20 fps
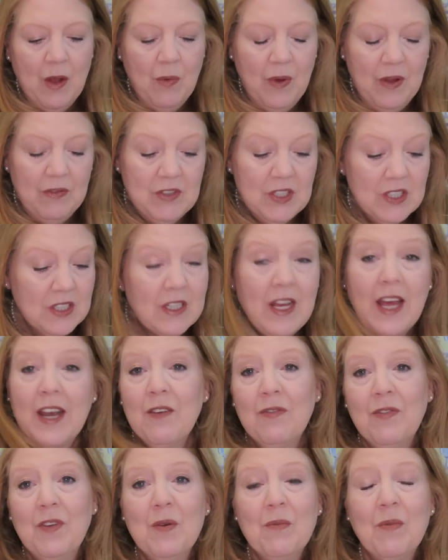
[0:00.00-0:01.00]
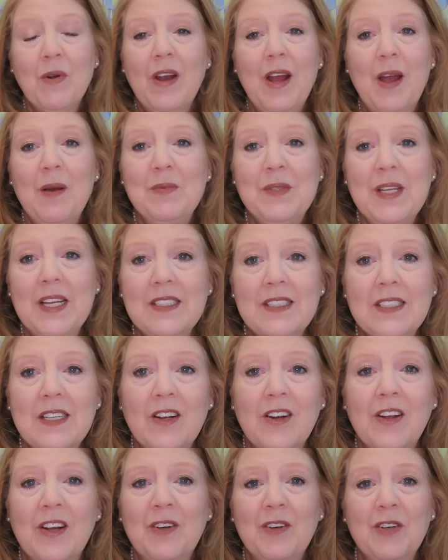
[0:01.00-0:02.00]
we've just got a few more updates
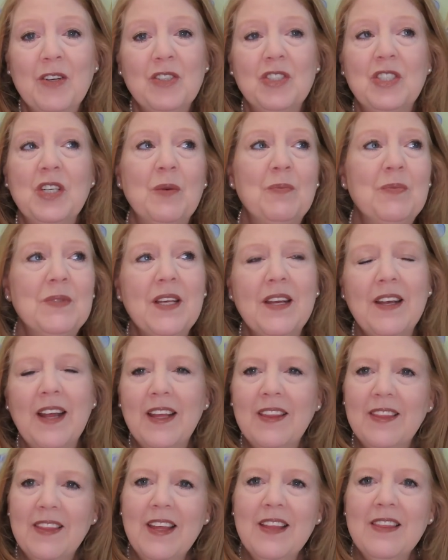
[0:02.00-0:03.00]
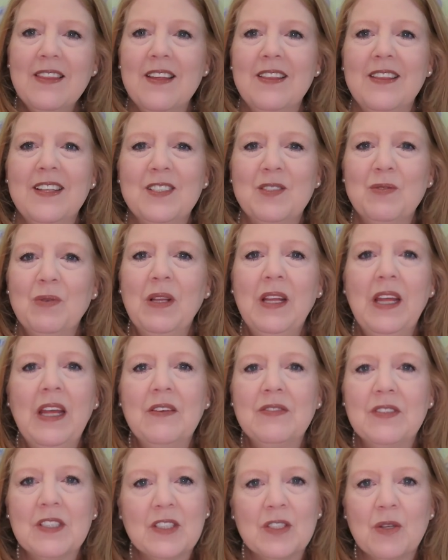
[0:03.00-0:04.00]
here on cruise ships, and I think that this really
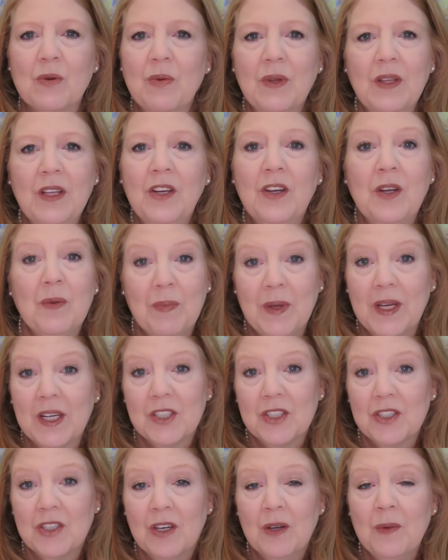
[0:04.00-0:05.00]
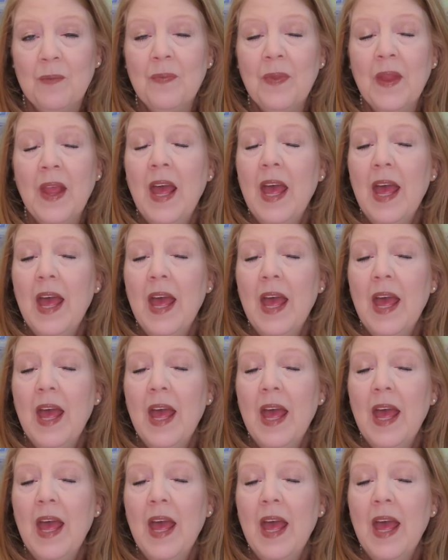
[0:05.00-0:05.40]
gives us a really good picture